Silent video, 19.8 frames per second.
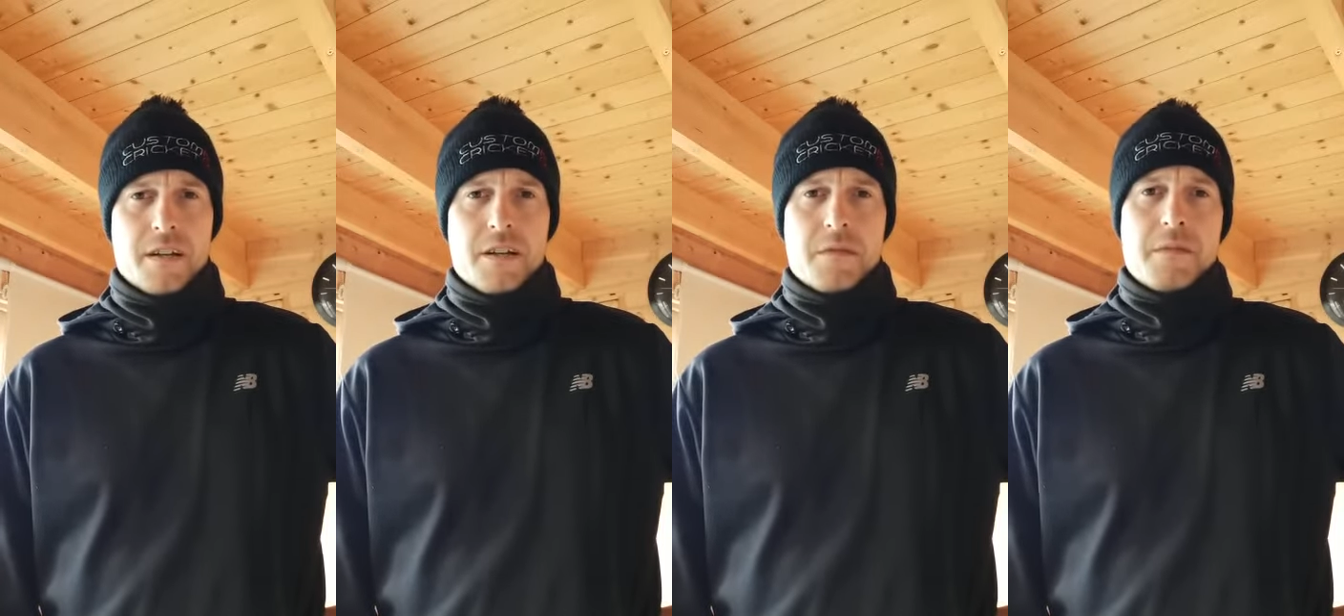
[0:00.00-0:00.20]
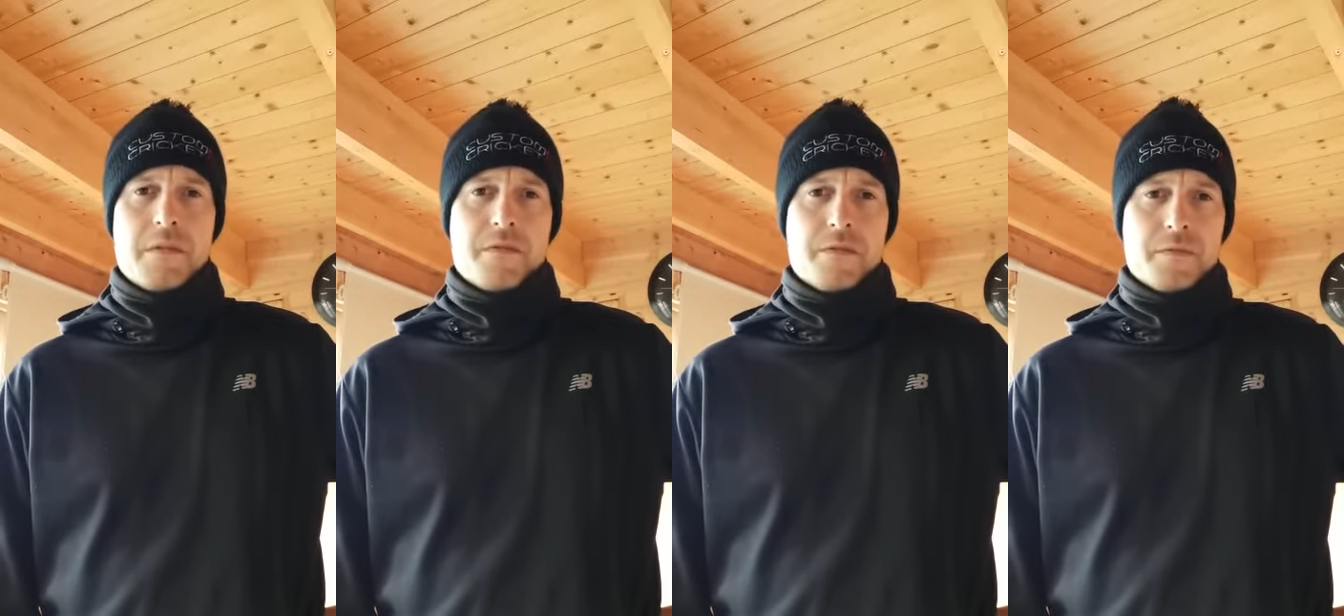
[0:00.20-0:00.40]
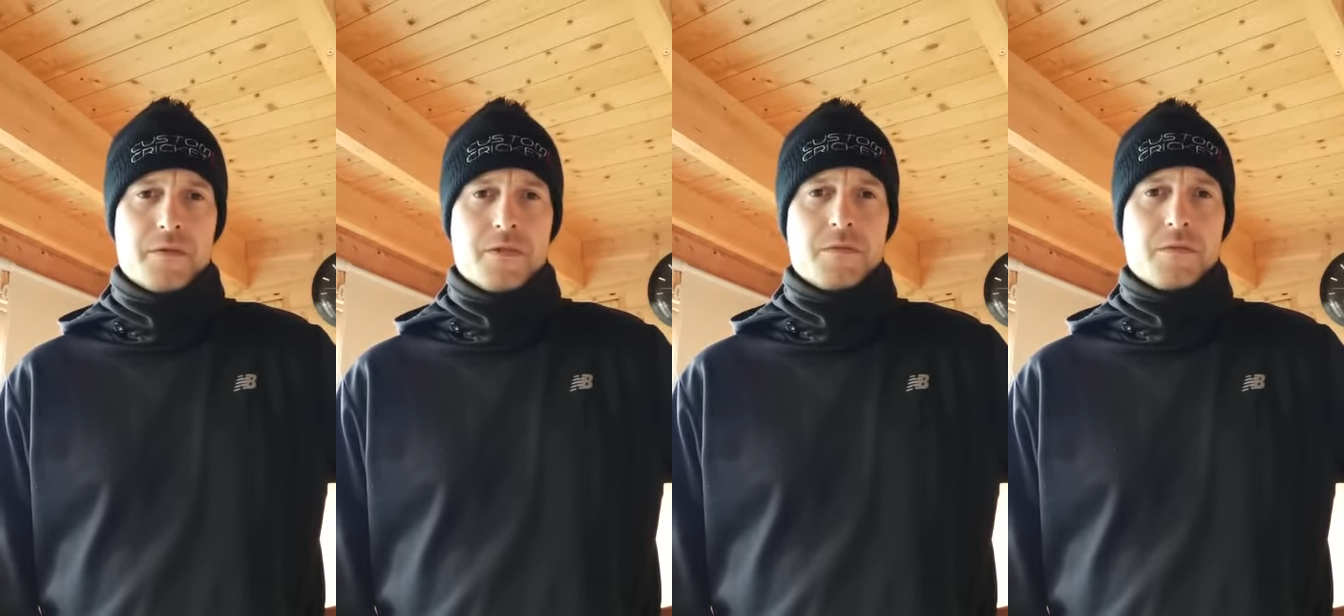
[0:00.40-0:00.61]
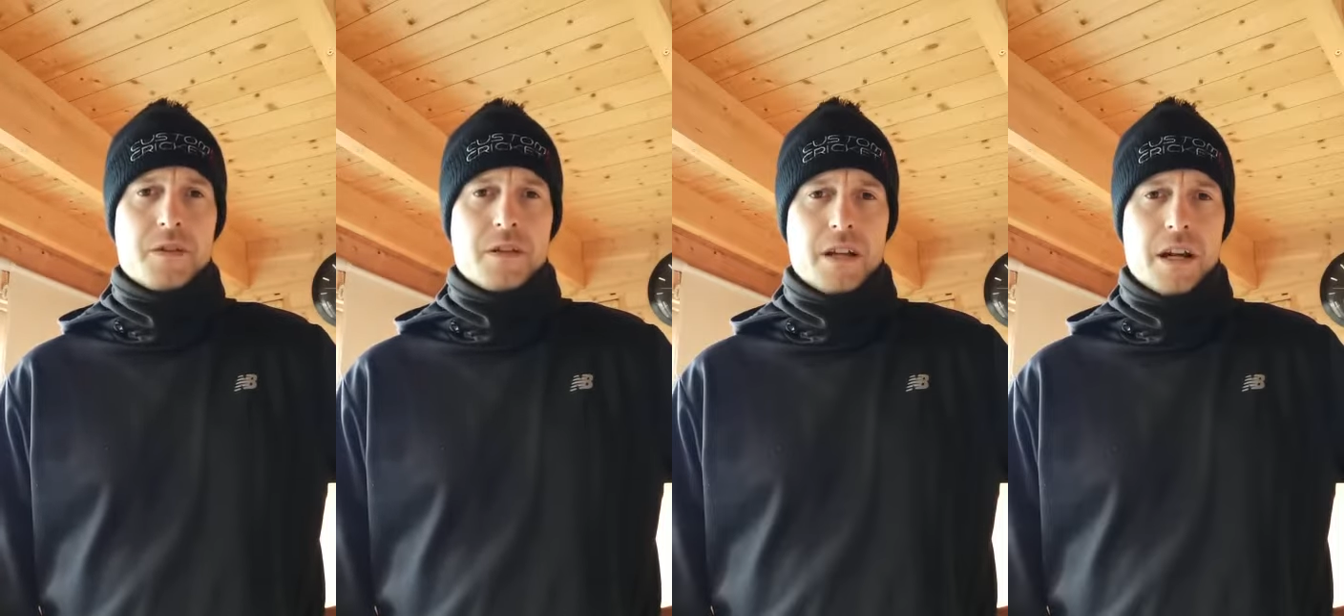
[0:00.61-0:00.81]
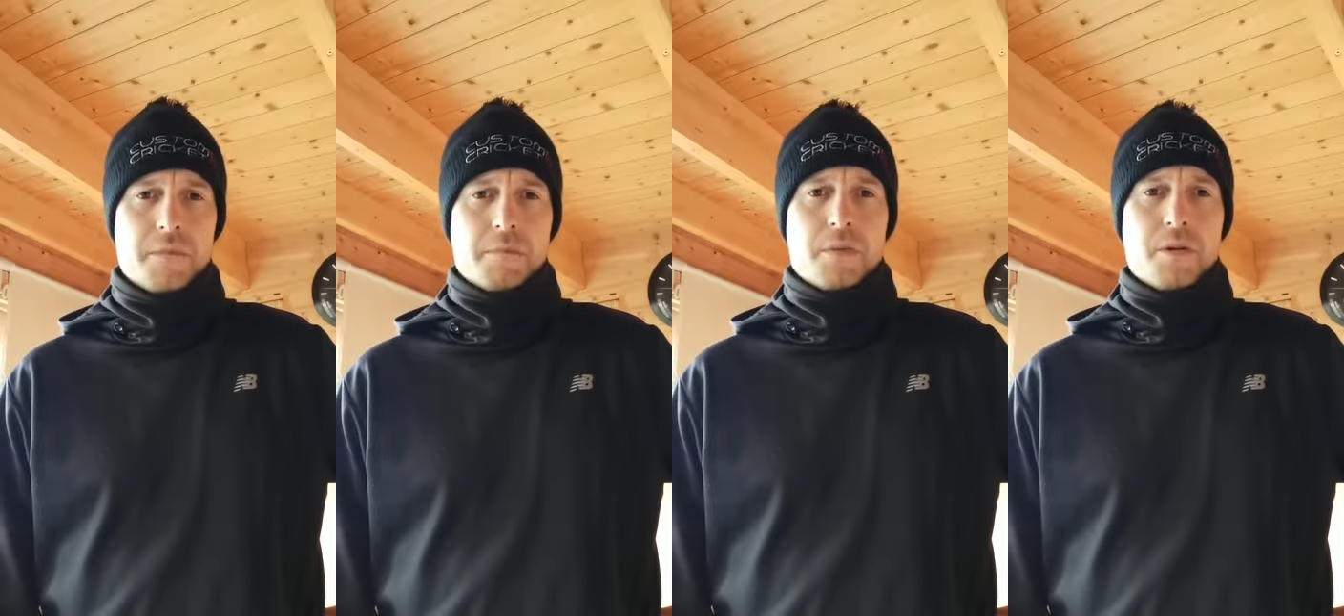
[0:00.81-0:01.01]
coming from
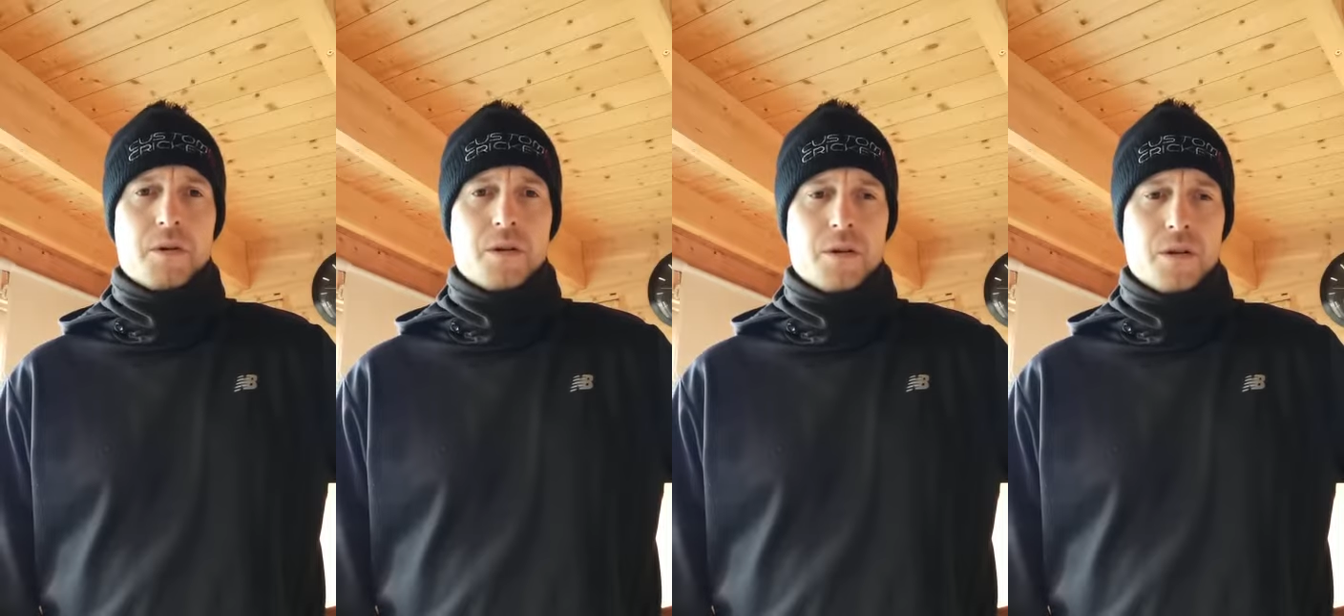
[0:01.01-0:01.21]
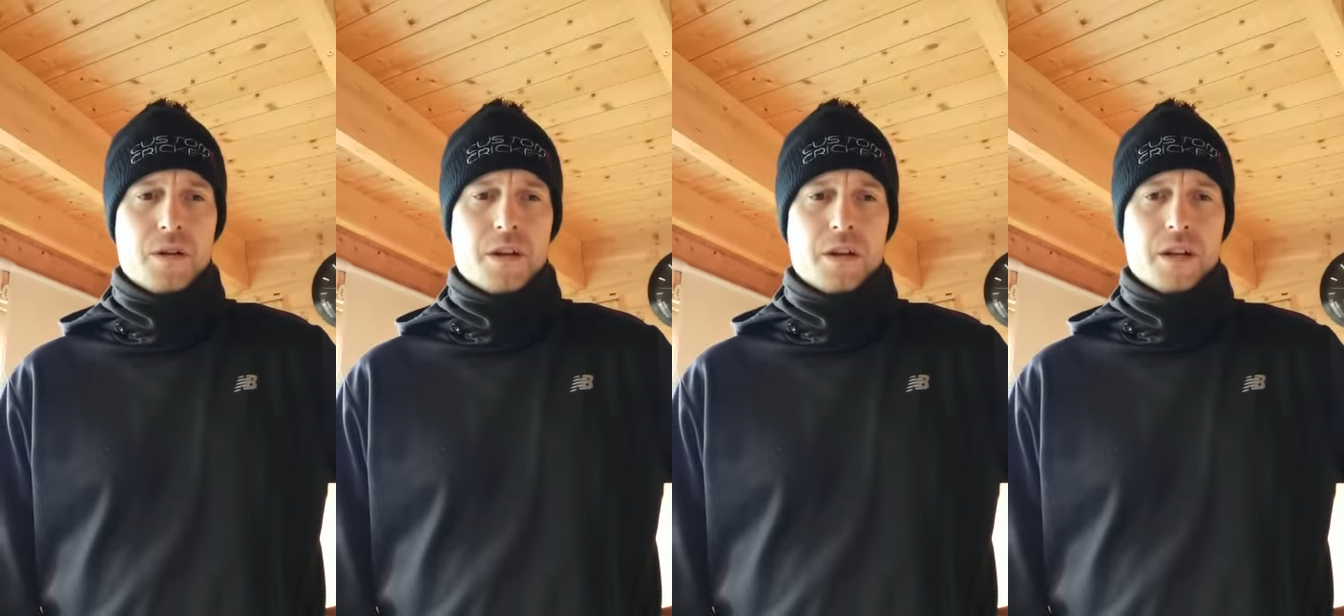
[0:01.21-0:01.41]
someone like Paul